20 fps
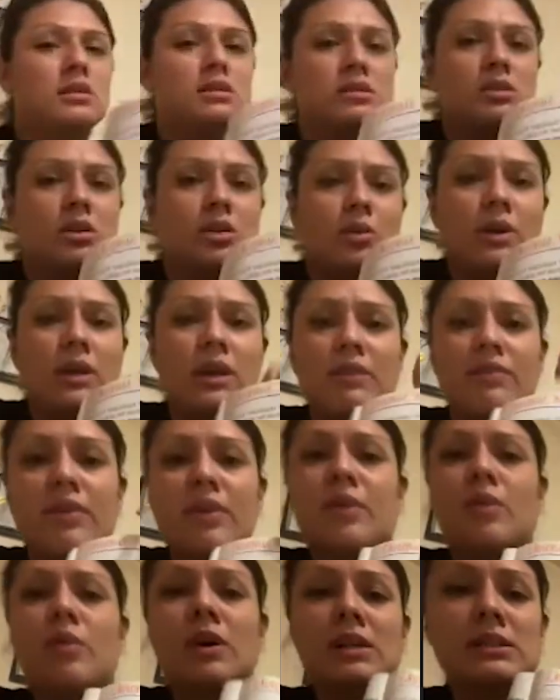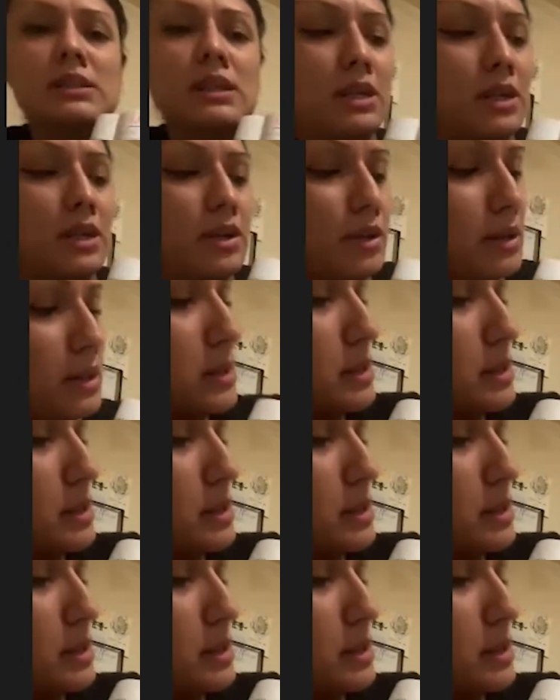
So whatever it was, like here at the